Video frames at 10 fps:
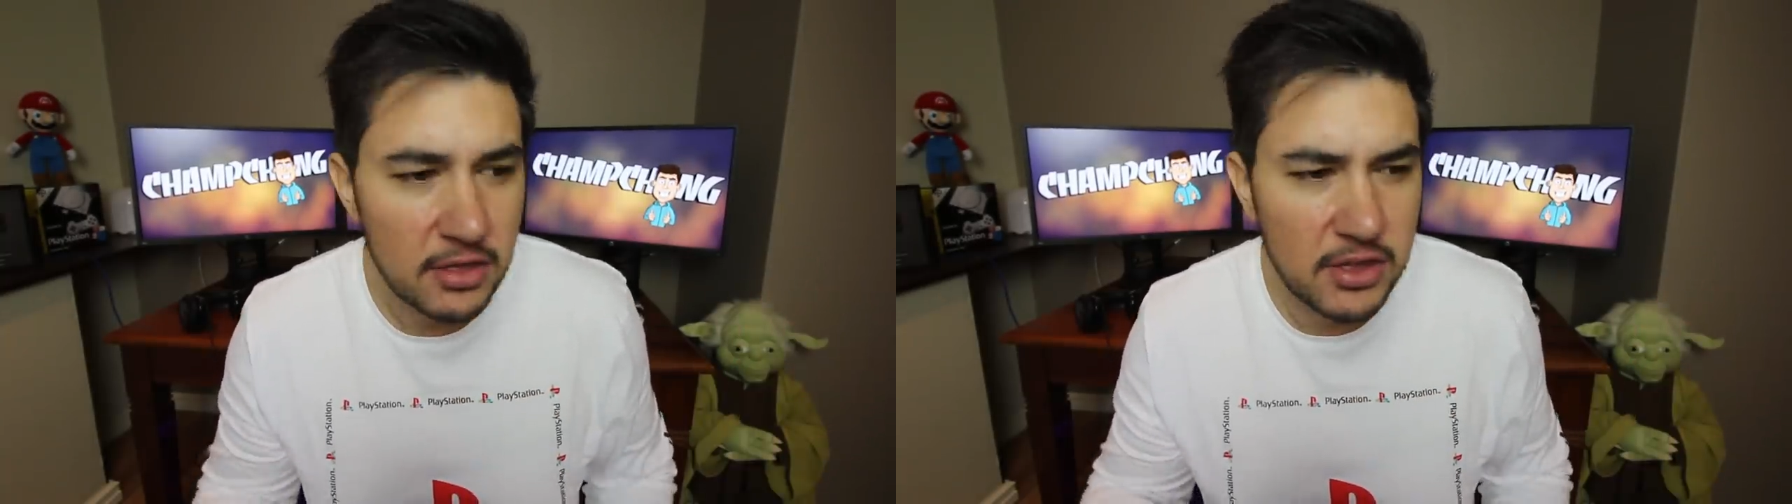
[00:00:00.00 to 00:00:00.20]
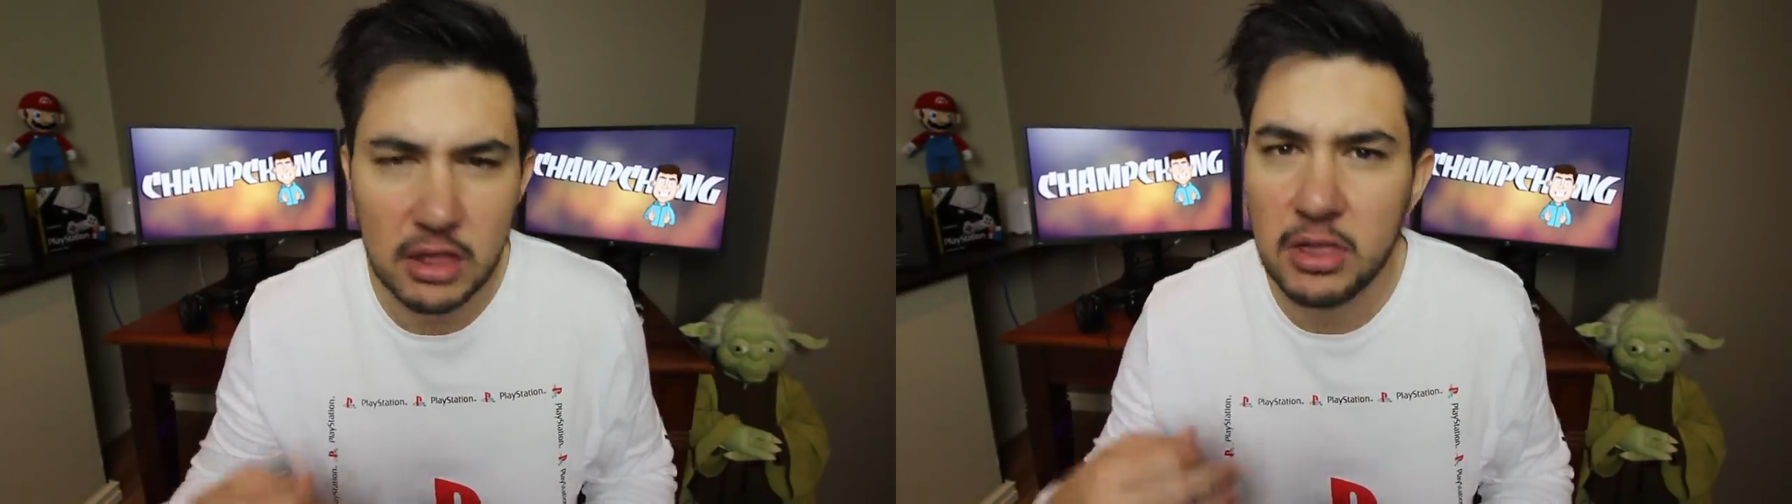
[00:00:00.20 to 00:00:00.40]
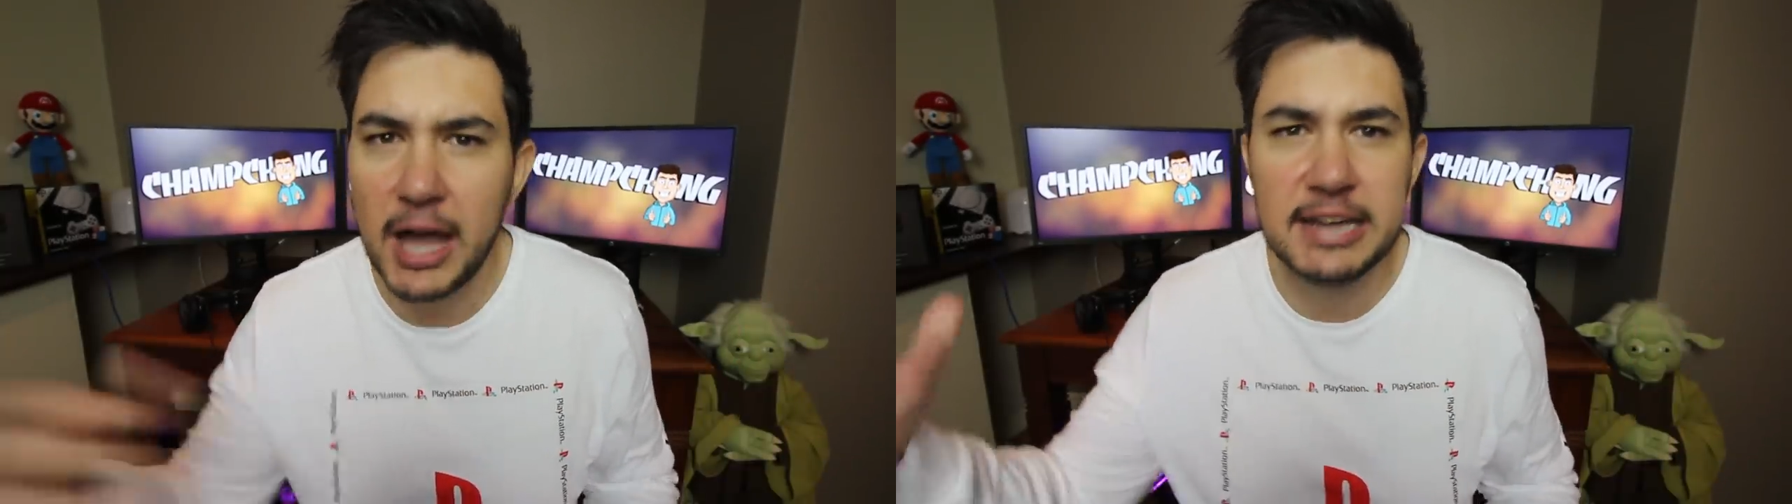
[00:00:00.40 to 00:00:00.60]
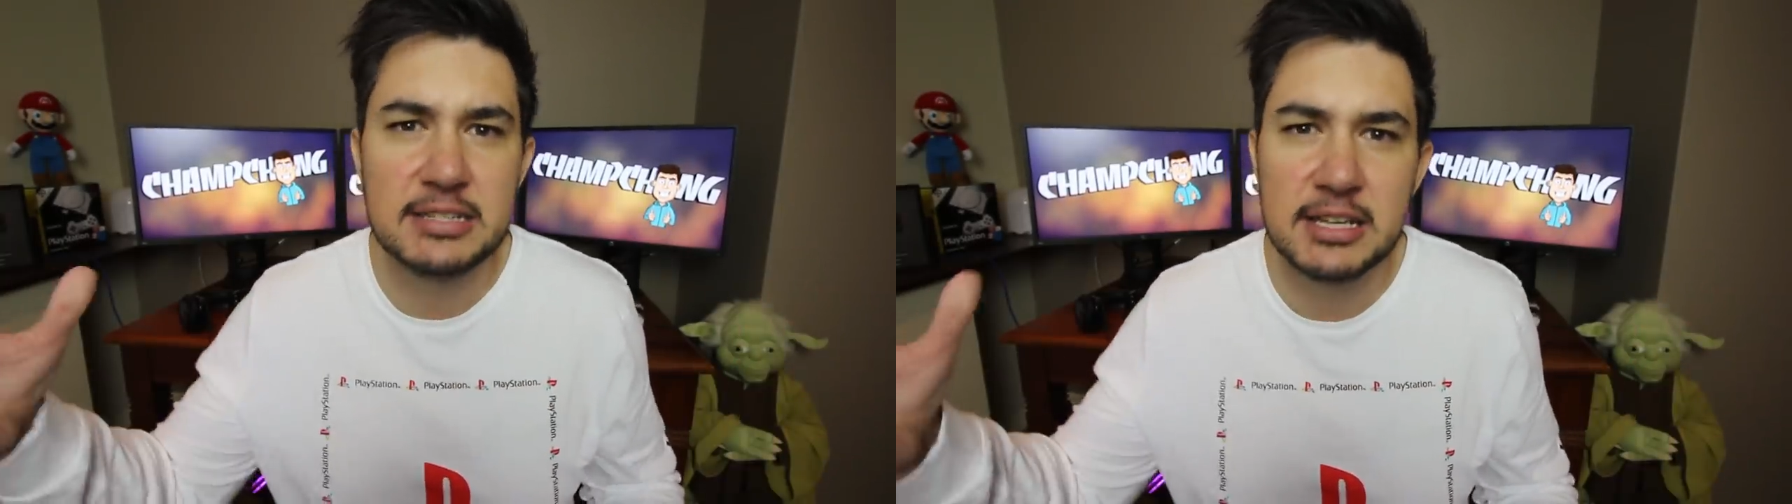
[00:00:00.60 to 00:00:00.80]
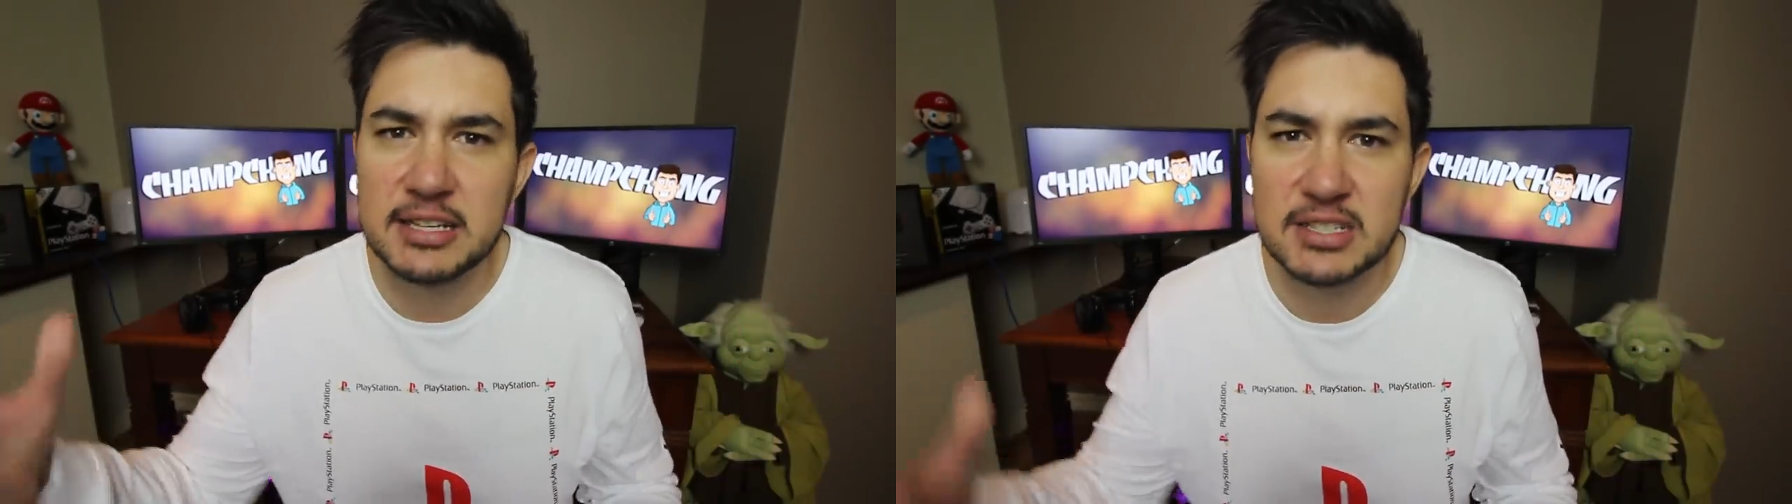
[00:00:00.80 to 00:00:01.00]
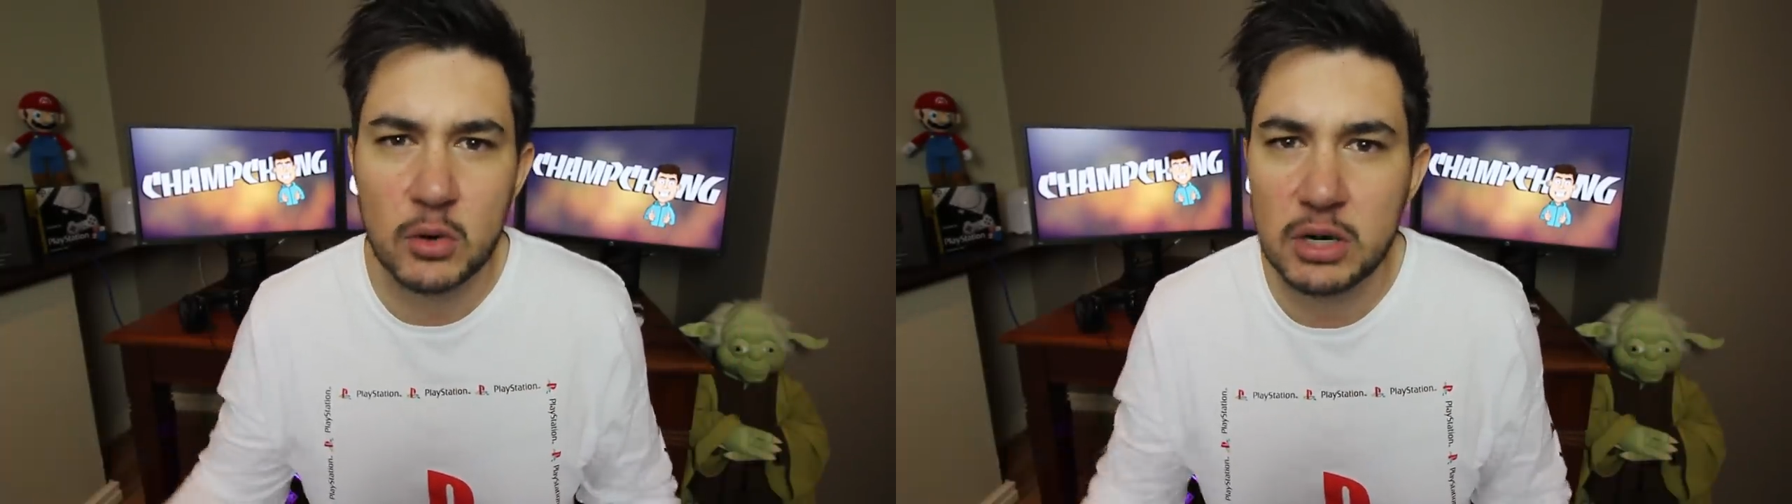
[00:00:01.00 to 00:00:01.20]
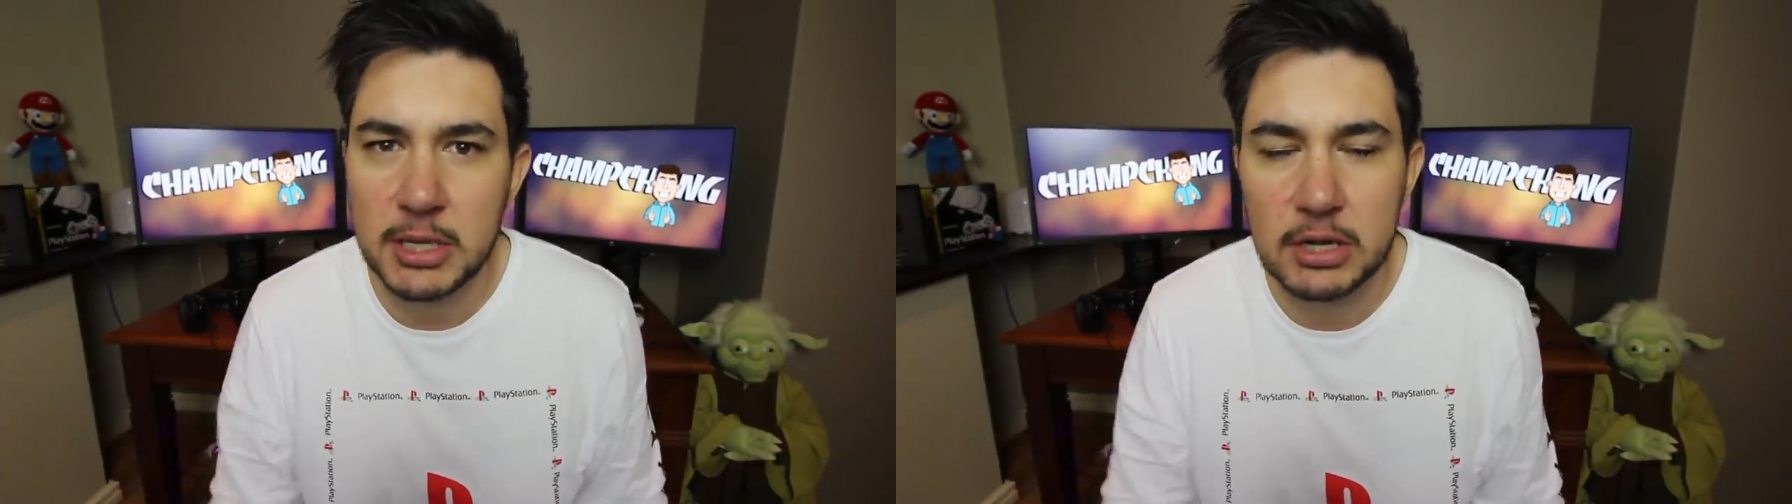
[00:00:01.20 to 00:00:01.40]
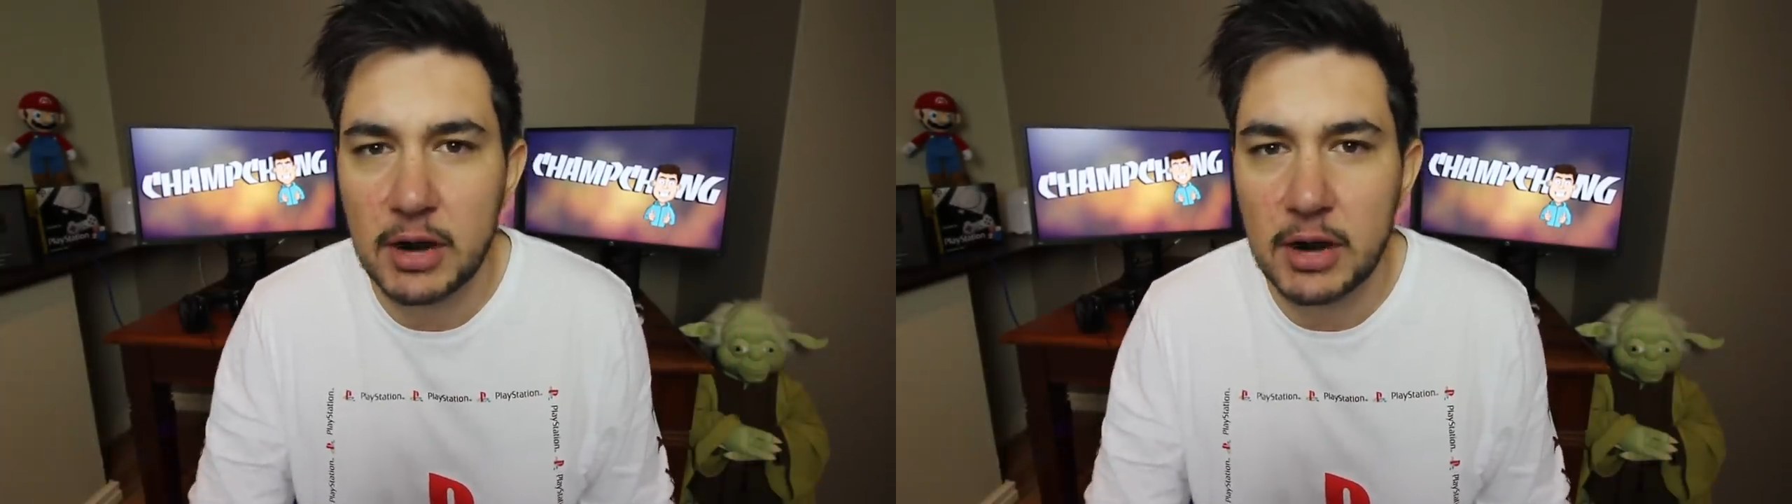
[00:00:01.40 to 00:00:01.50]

the lighting is going to be